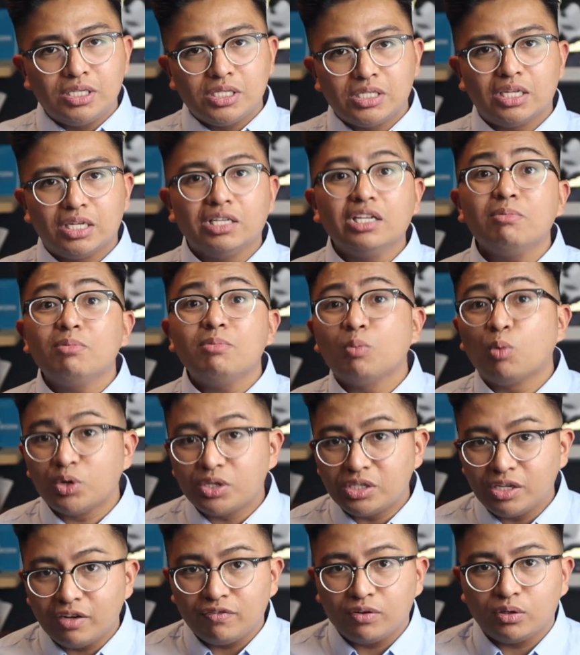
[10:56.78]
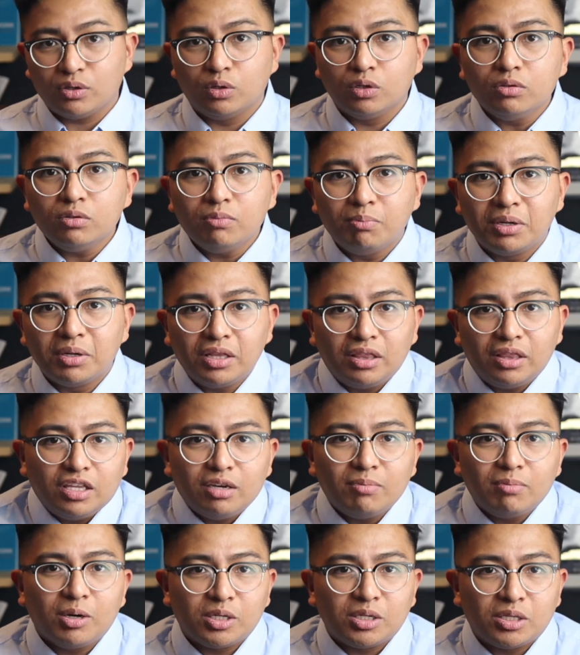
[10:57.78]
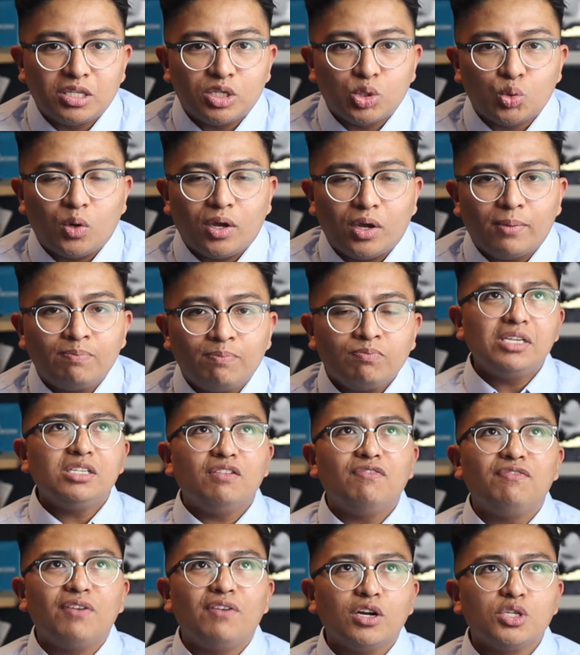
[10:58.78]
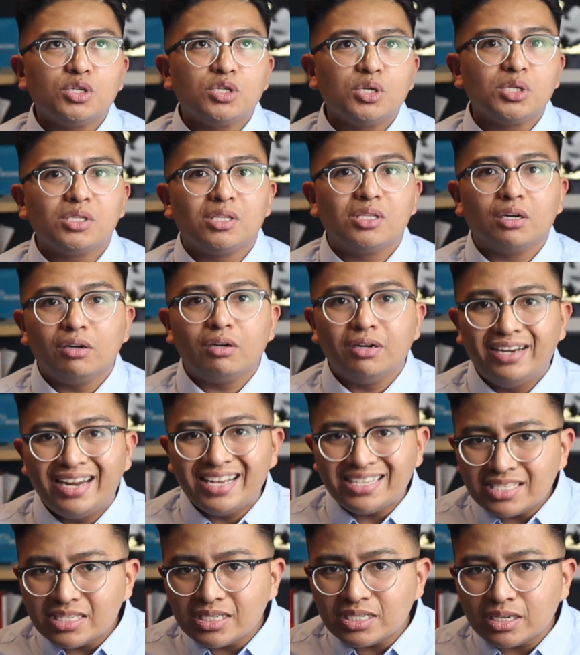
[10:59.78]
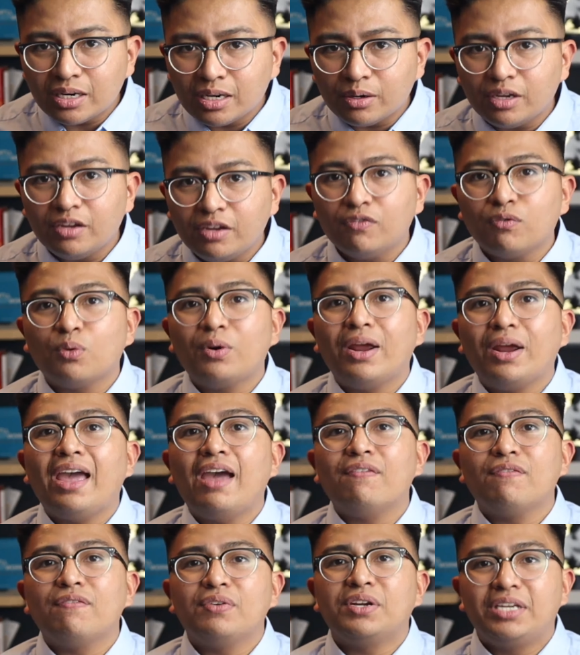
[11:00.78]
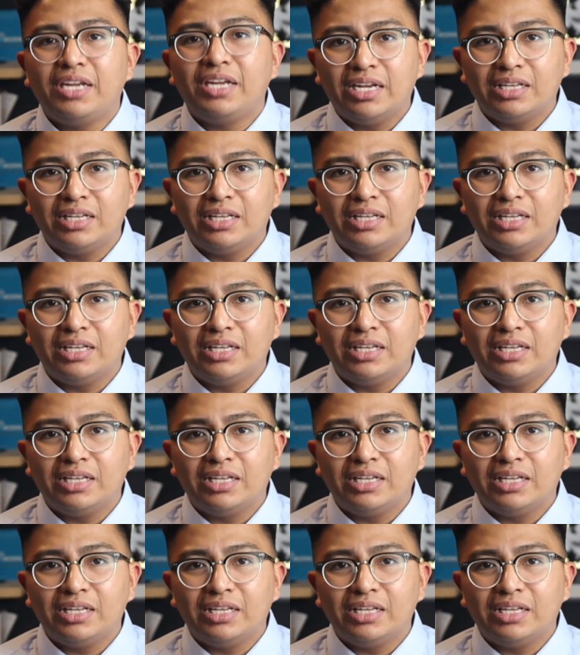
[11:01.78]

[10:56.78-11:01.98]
is a little bit more difficult, but think about it this way. Mental functions that are necessary for everyday